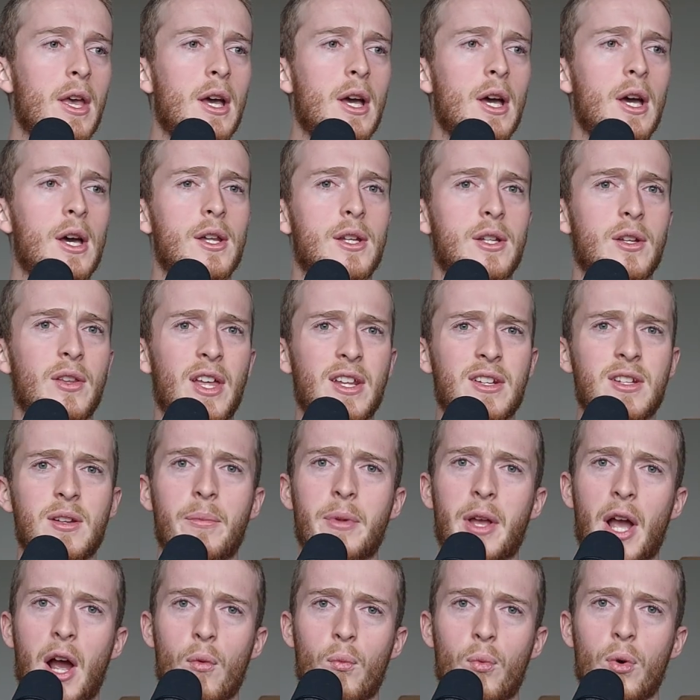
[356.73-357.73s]
So that's something
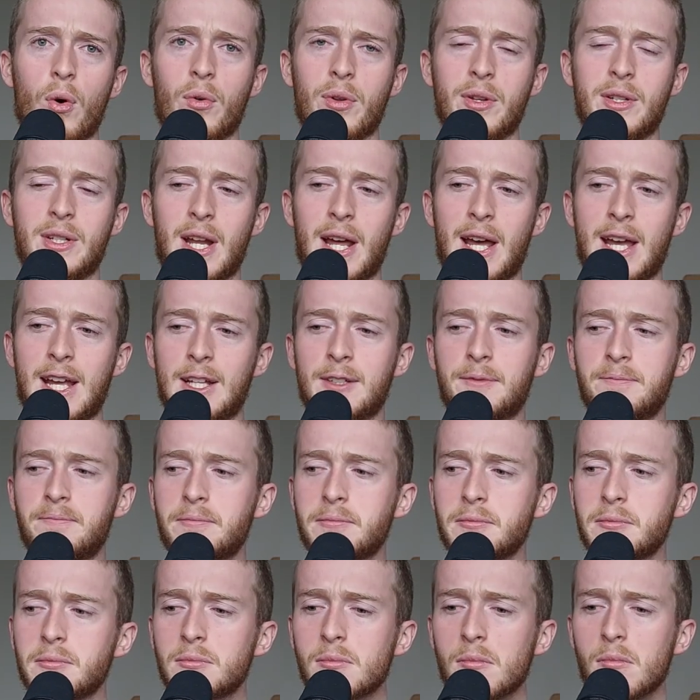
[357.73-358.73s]
I will say.
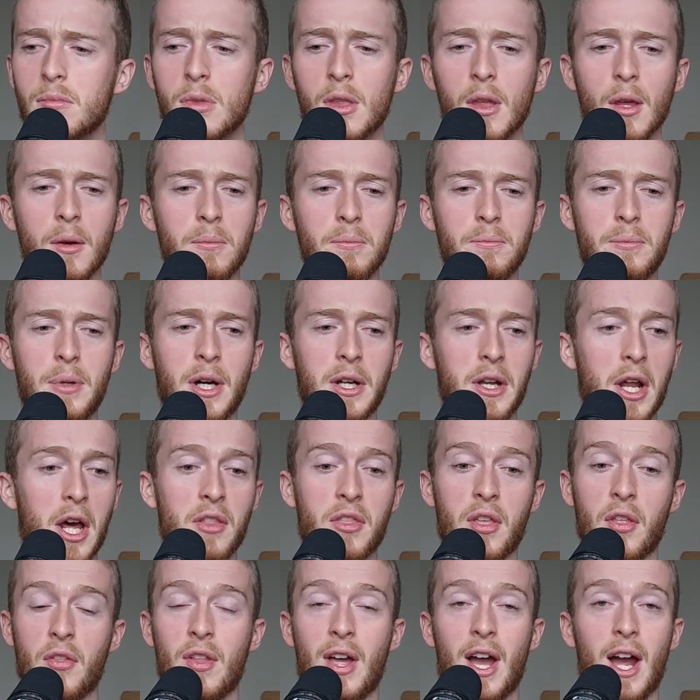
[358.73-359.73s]
But other
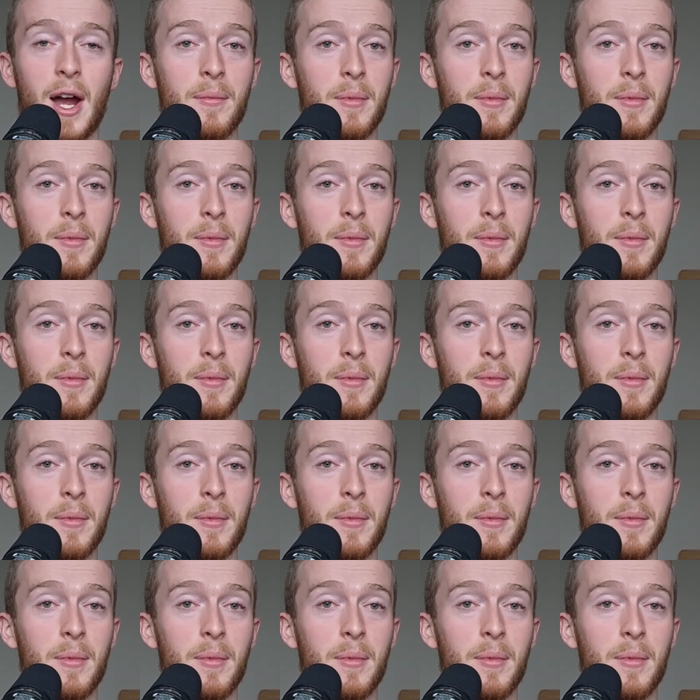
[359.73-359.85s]
than that, I